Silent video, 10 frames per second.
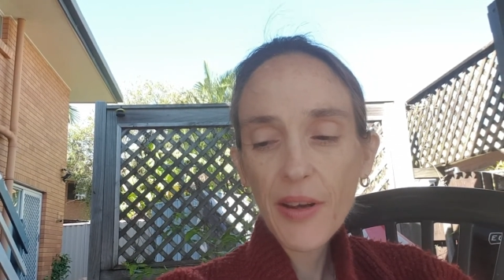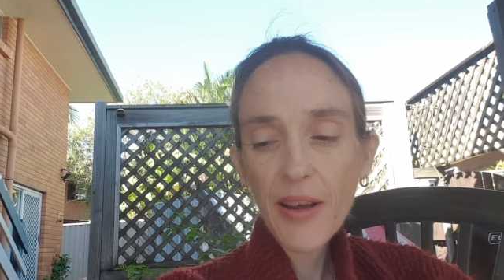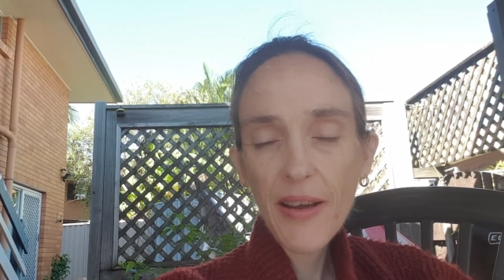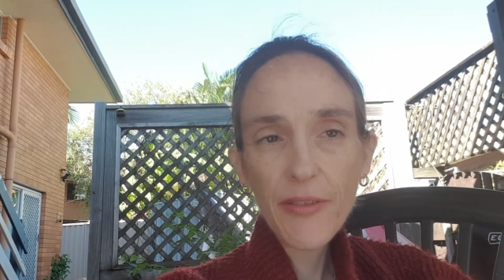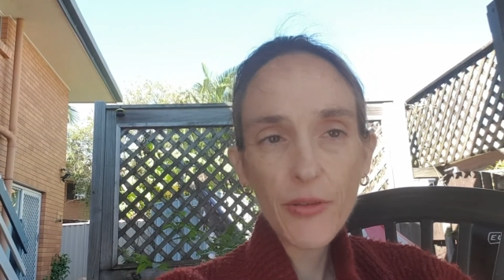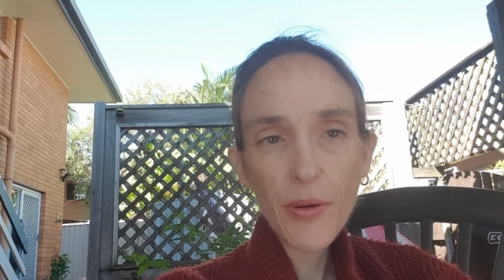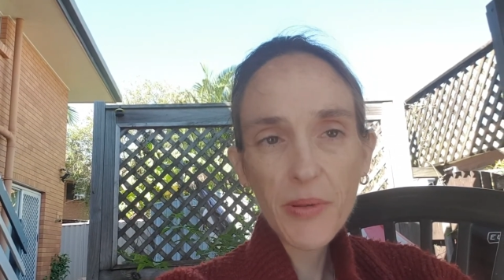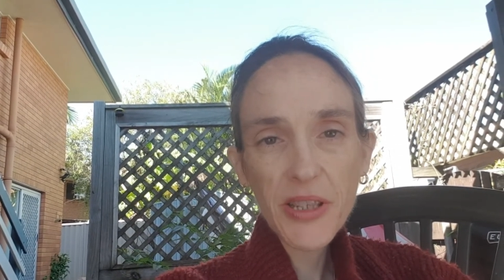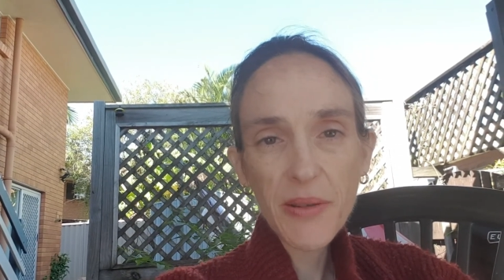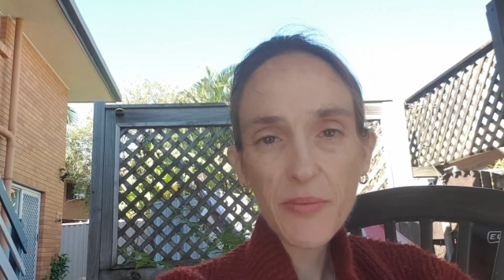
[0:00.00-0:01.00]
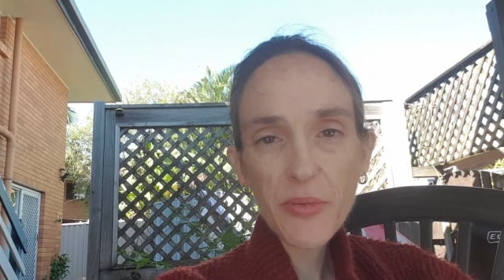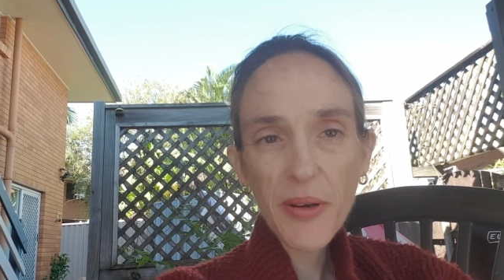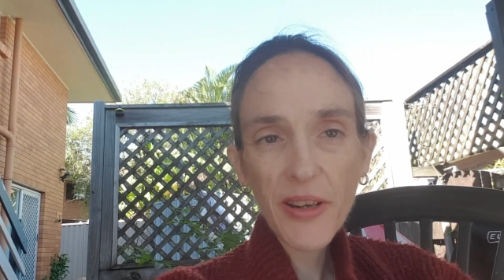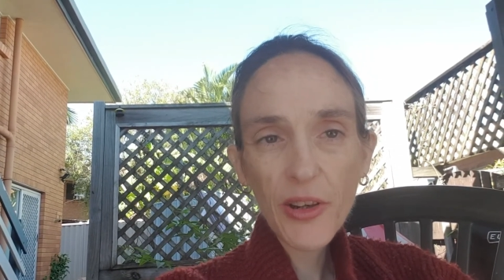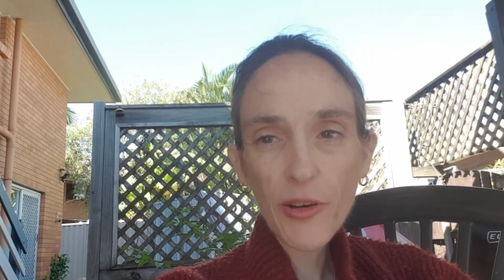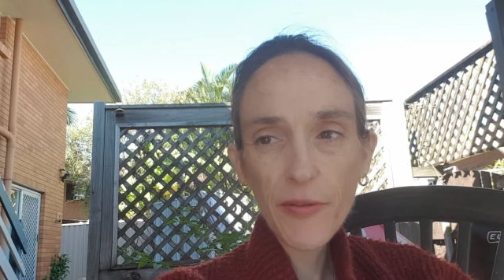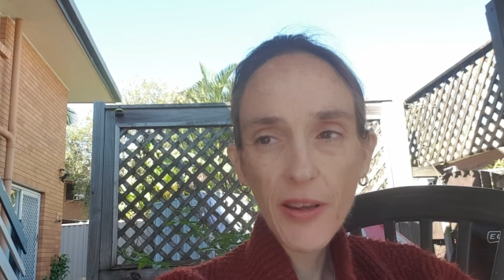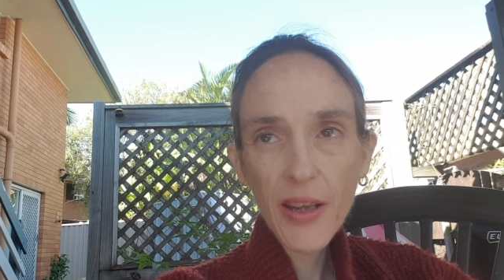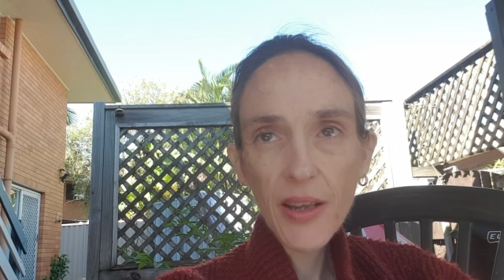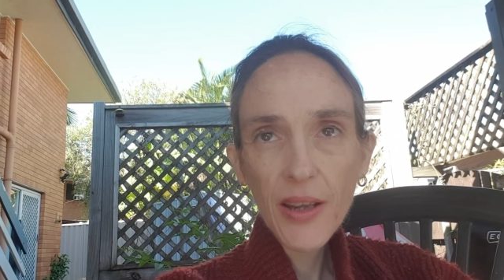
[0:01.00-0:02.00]
have a Robert Timms brand
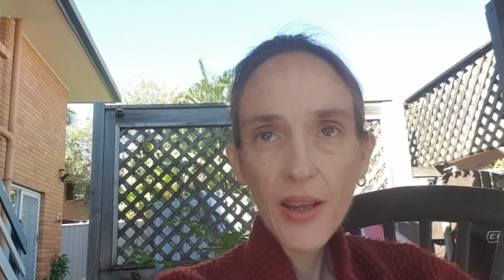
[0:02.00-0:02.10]
coffee.